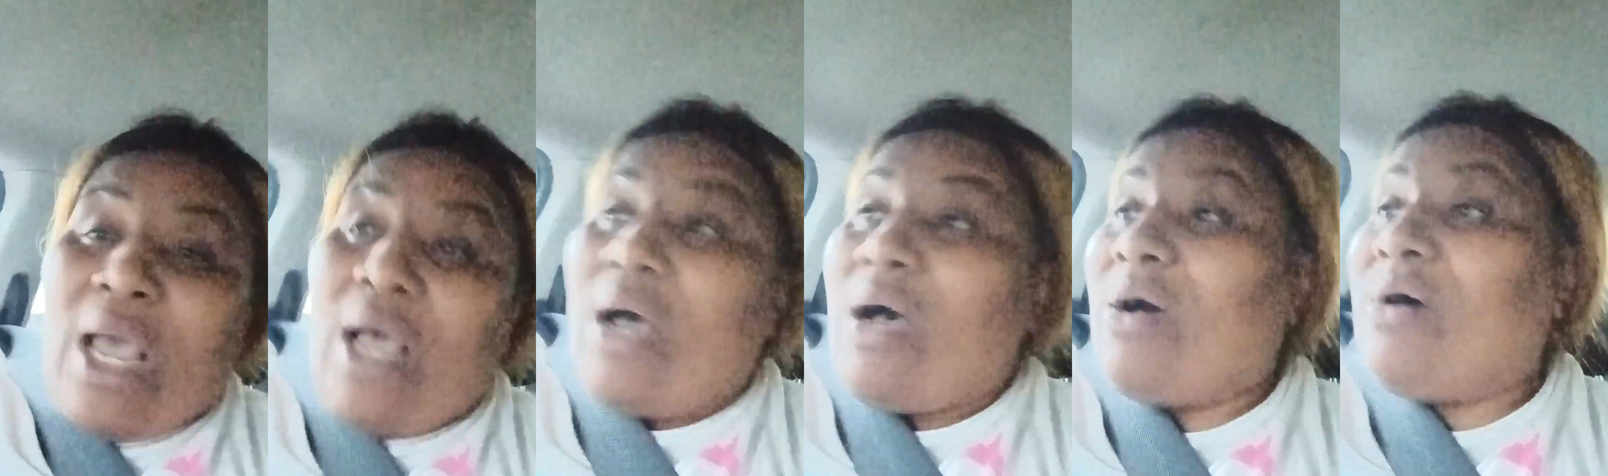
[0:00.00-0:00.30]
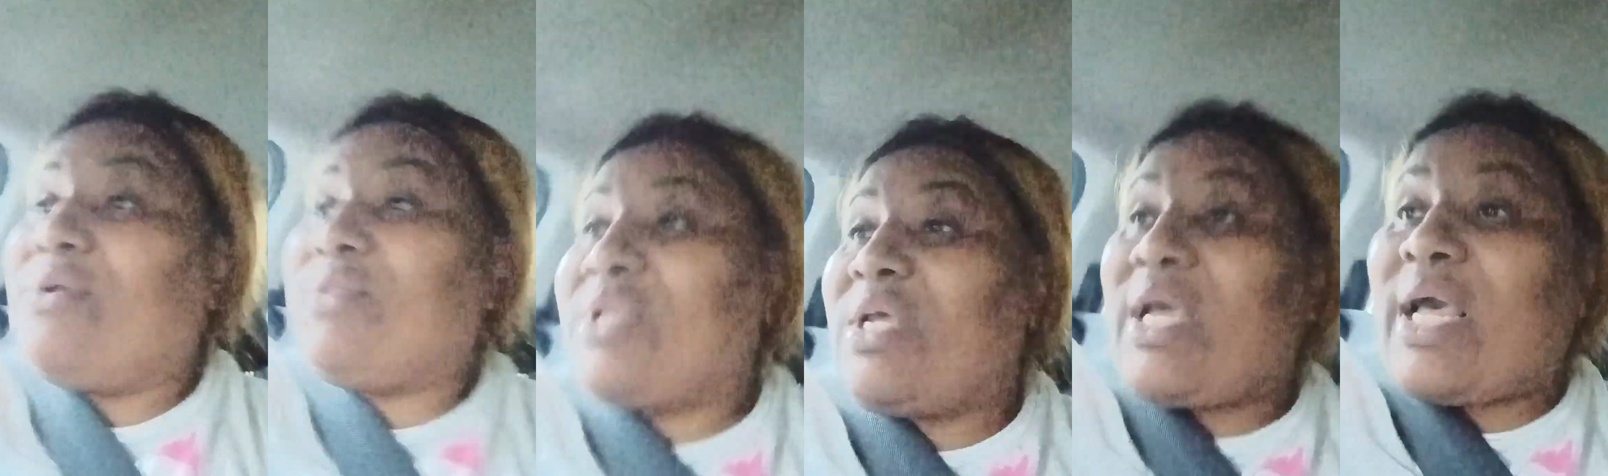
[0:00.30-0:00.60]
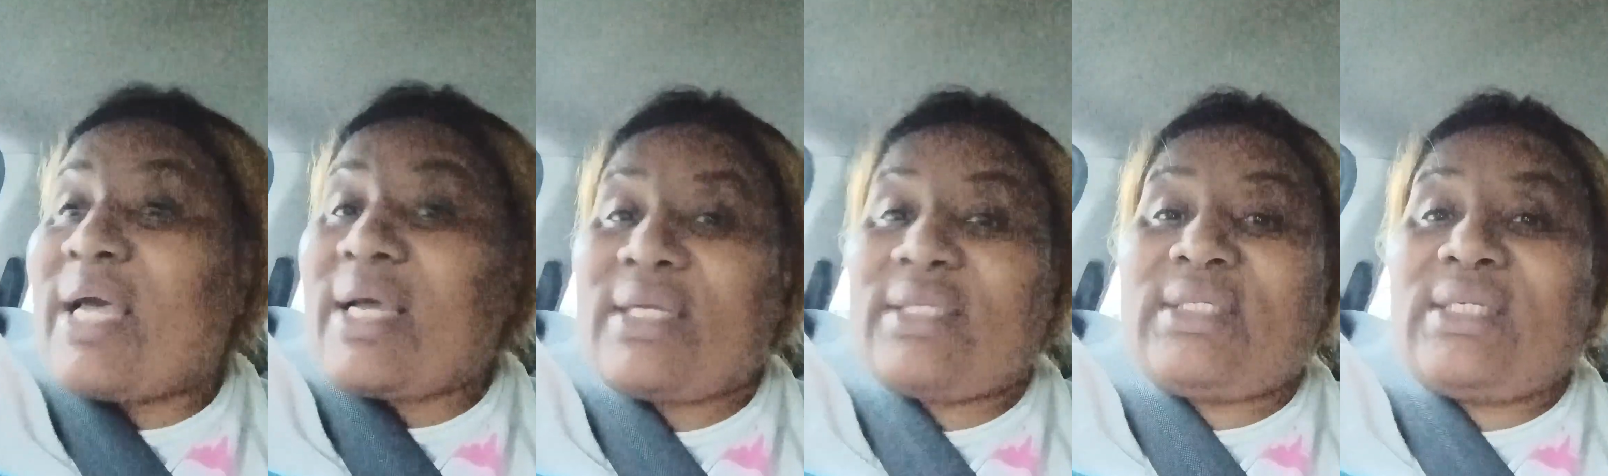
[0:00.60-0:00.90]
only thing
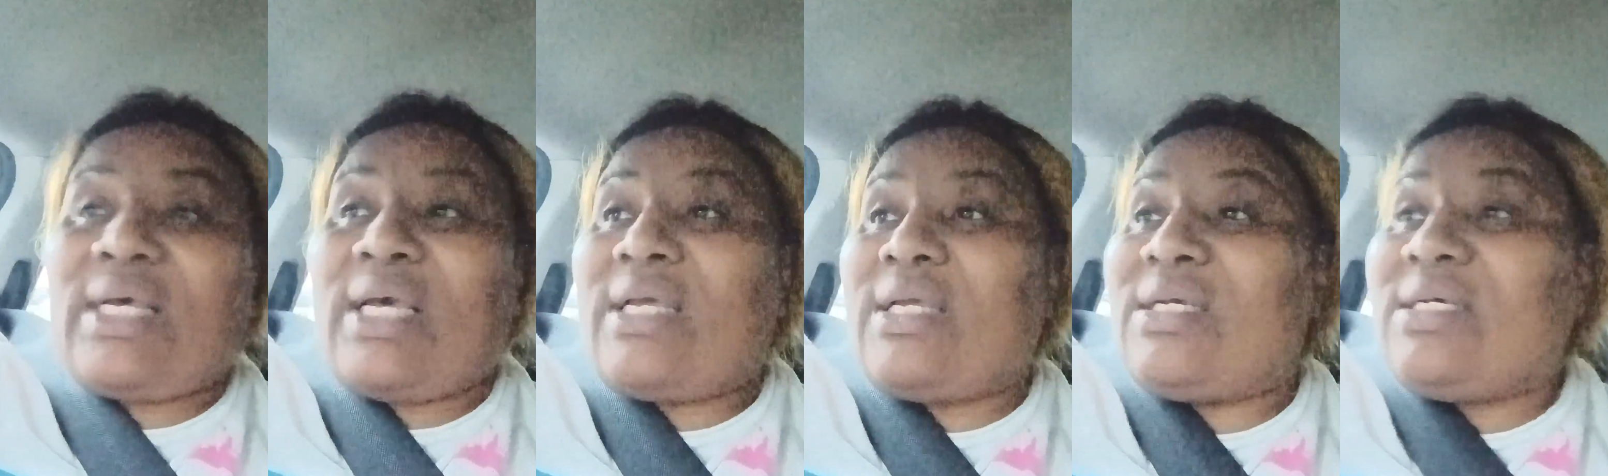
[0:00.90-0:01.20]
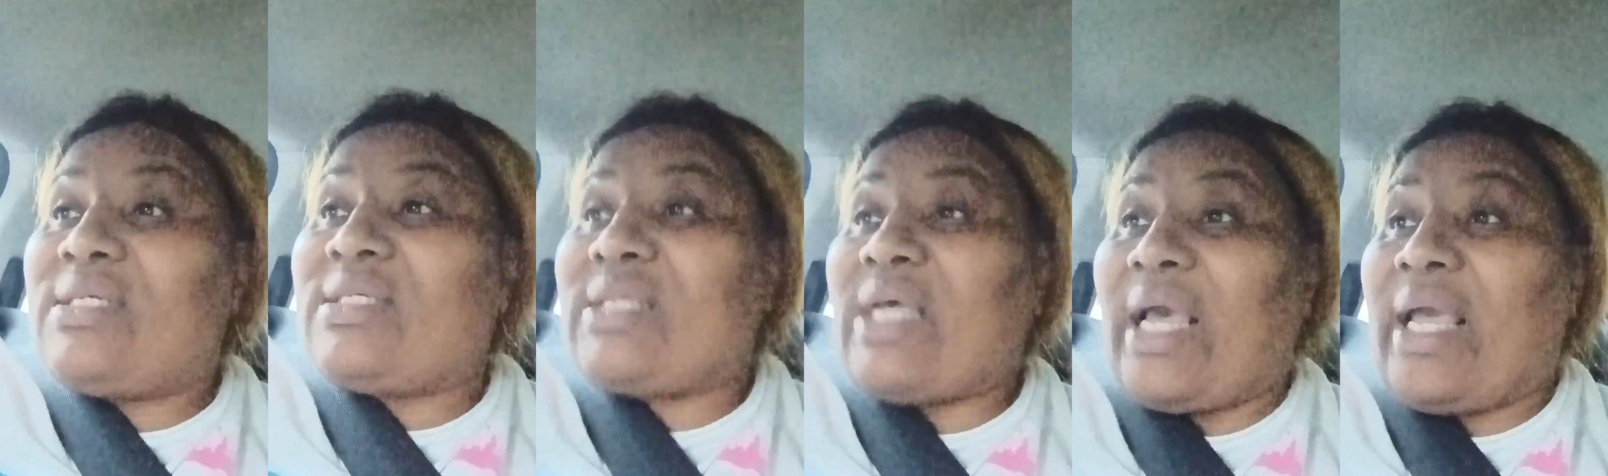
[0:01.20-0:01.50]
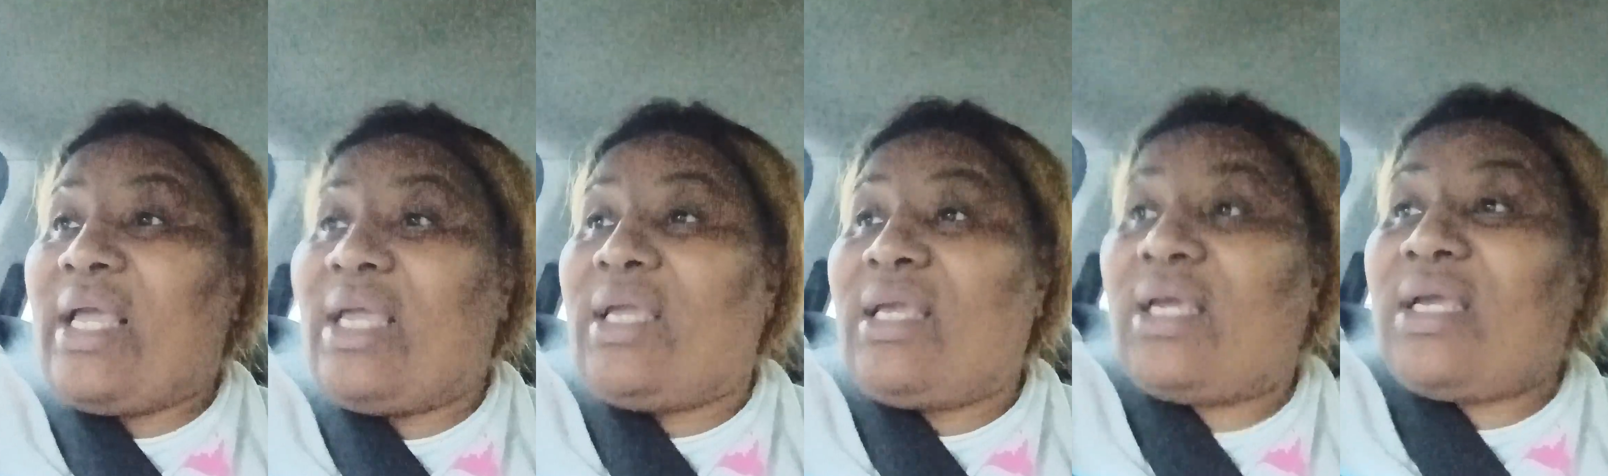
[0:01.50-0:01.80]
I could tell you is
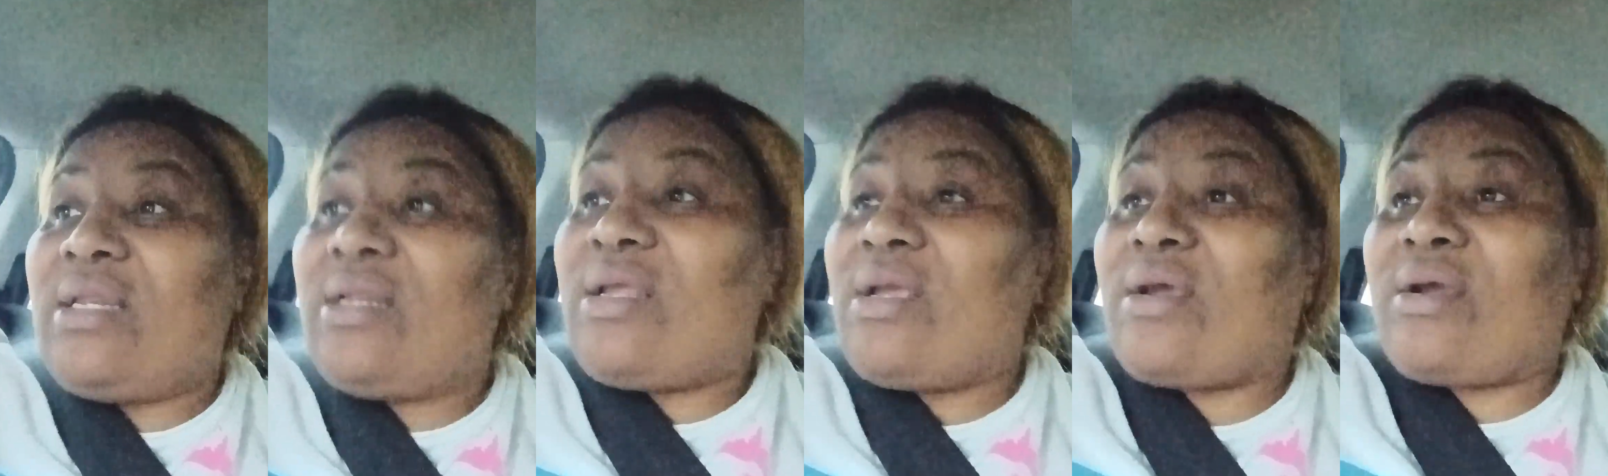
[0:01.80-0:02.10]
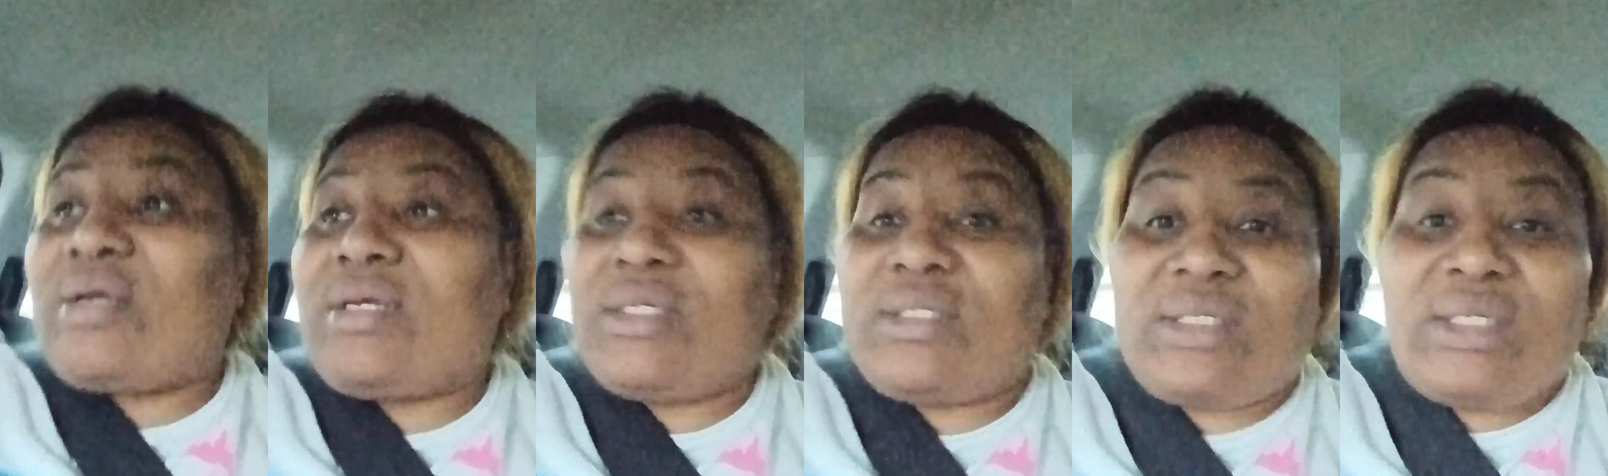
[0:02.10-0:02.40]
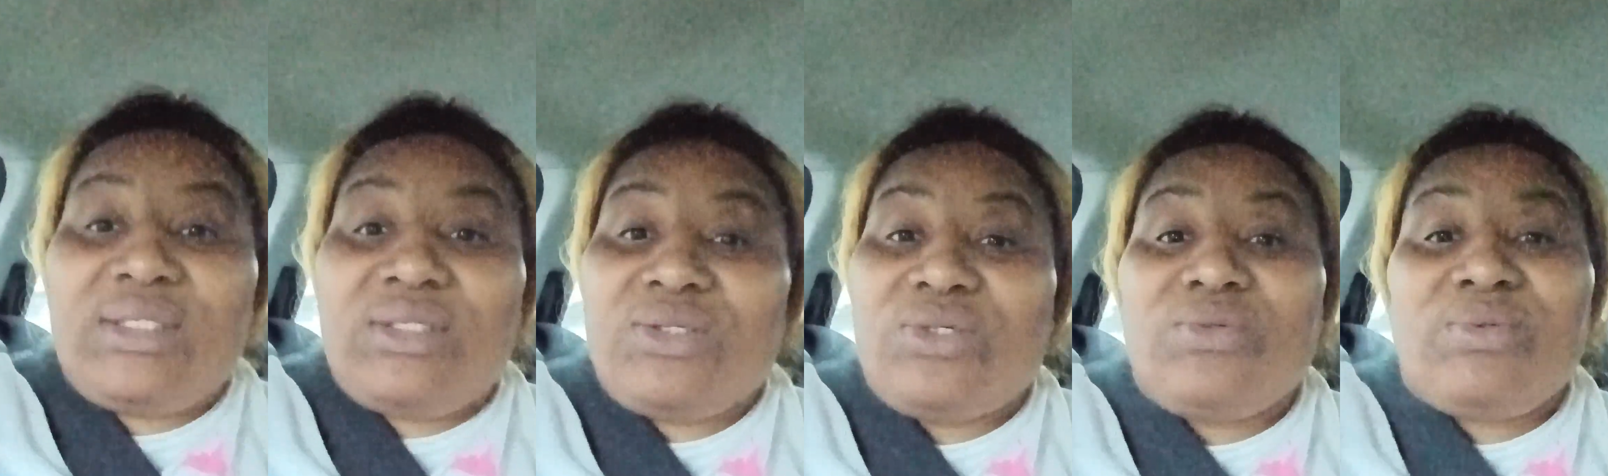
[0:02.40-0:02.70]
hang in there because
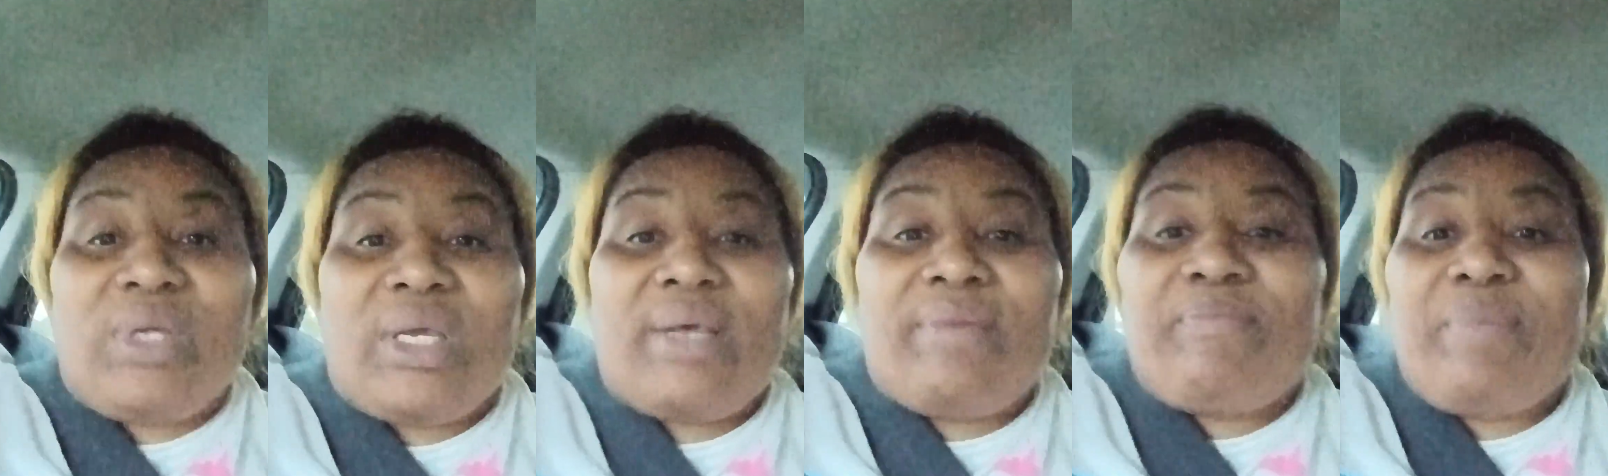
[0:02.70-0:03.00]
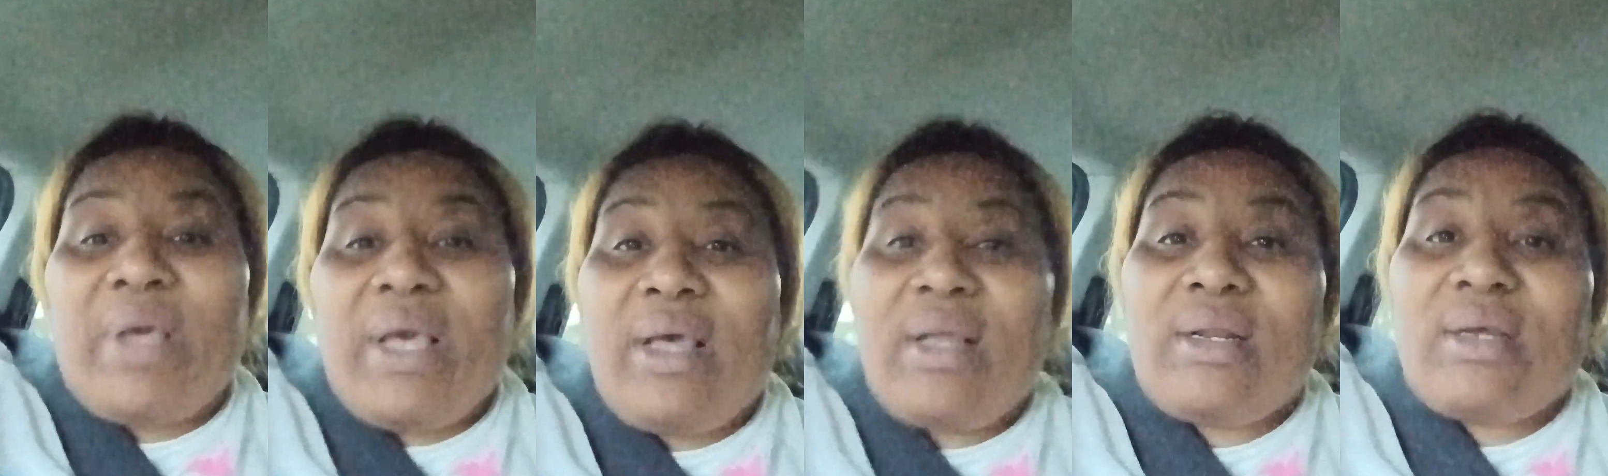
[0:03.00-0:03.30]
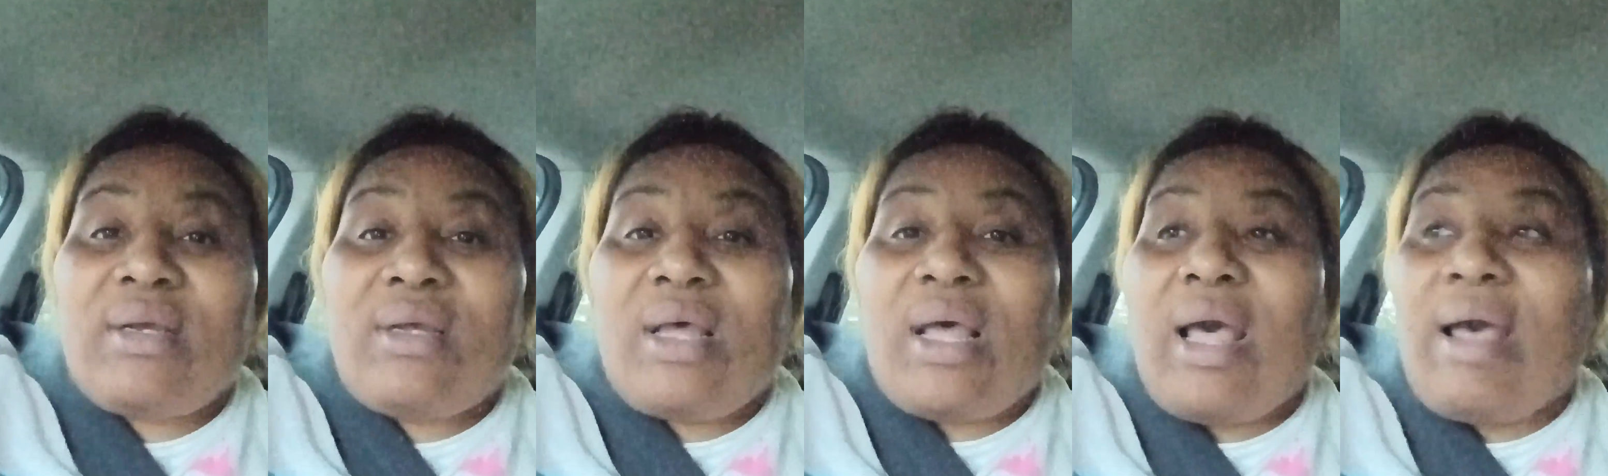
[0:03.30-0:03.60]
it do get better.